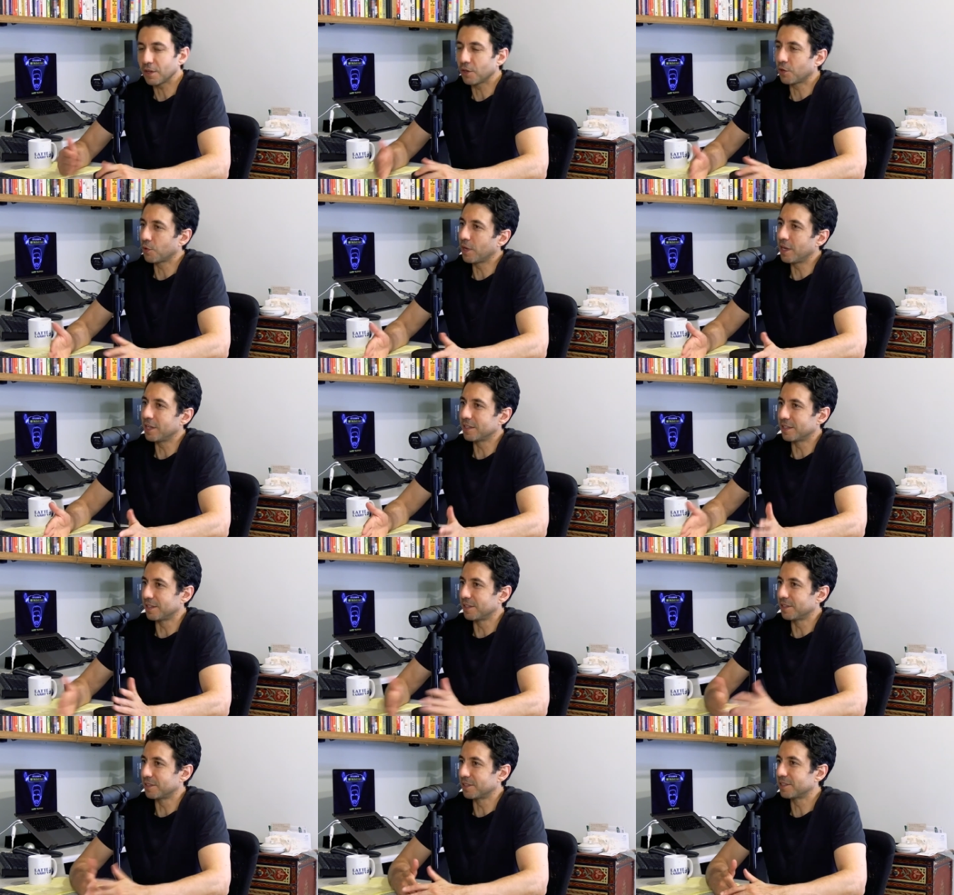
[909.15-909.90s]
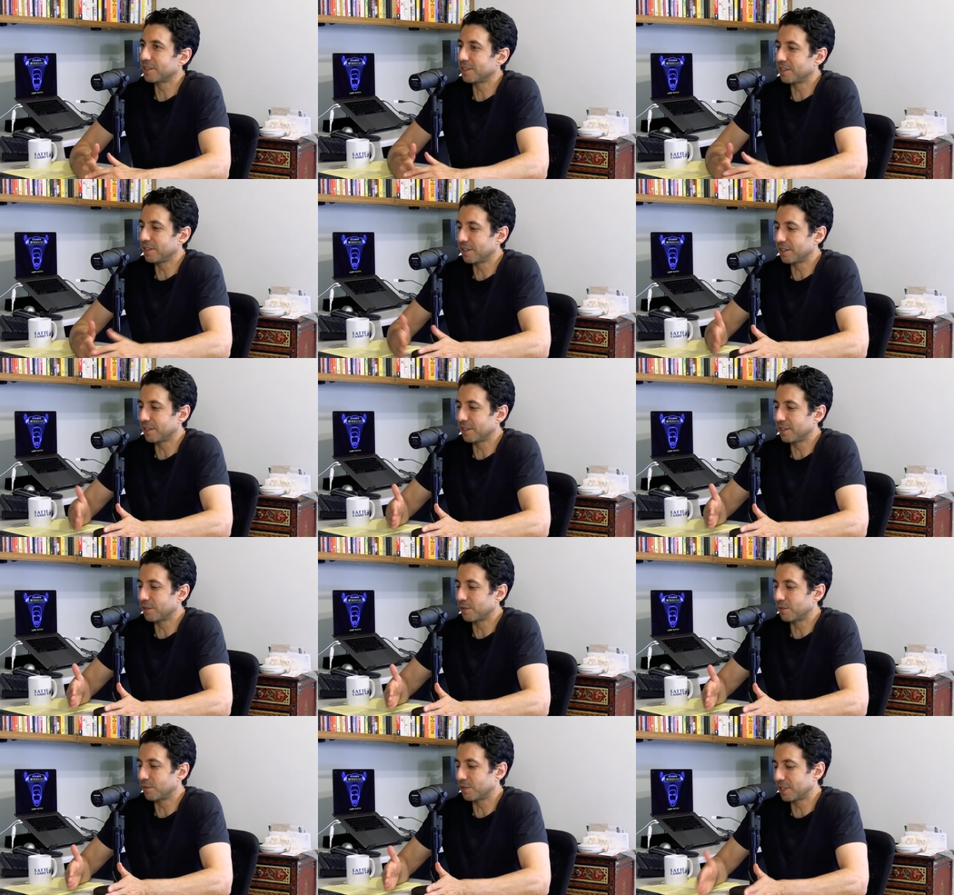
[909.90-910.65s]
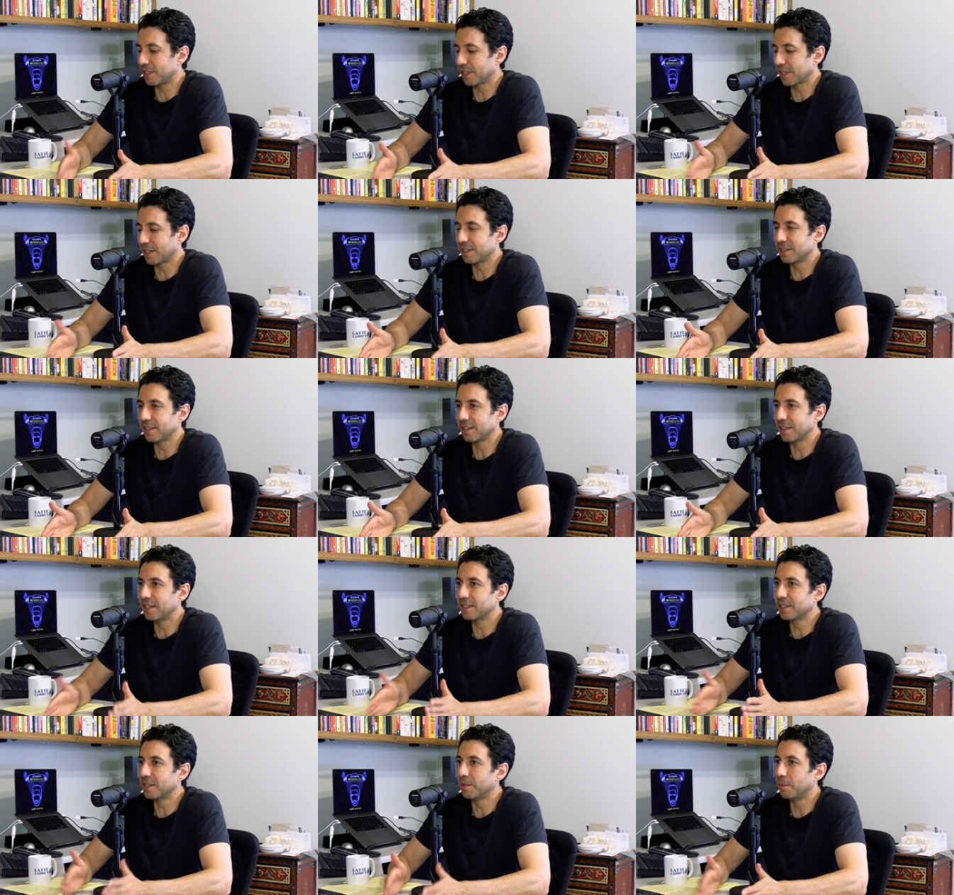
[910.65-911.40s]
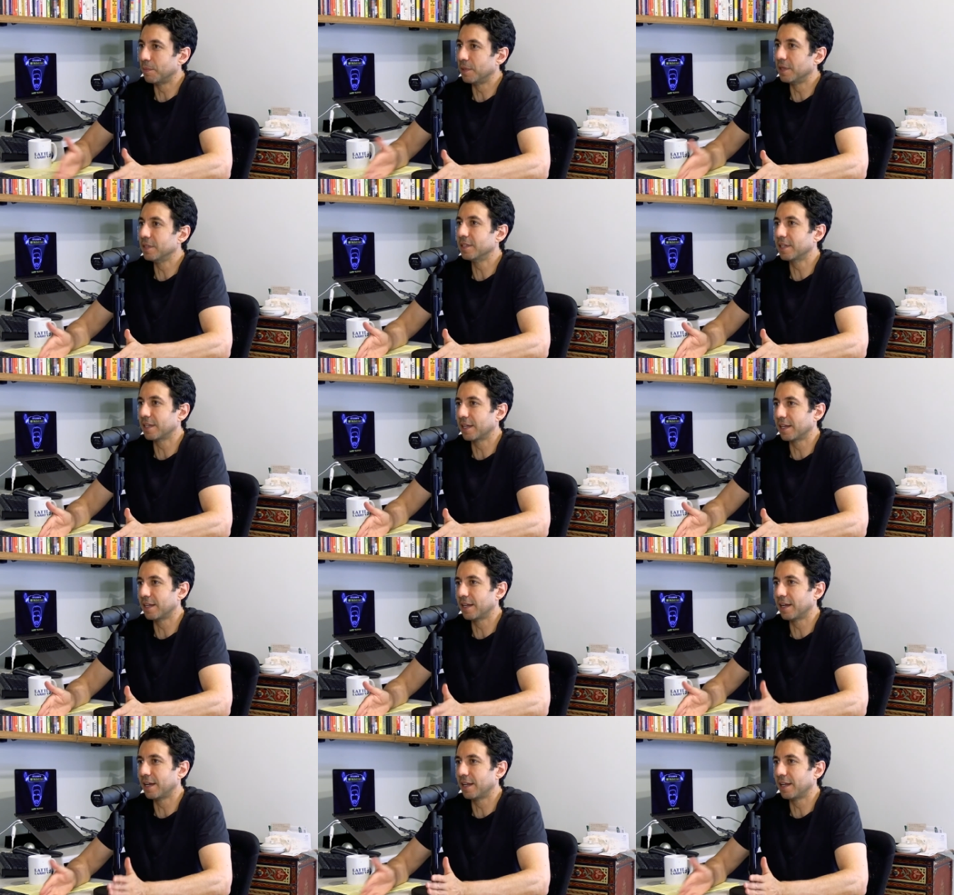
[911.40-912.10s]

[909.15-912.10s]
great that you're sticking to this and building it,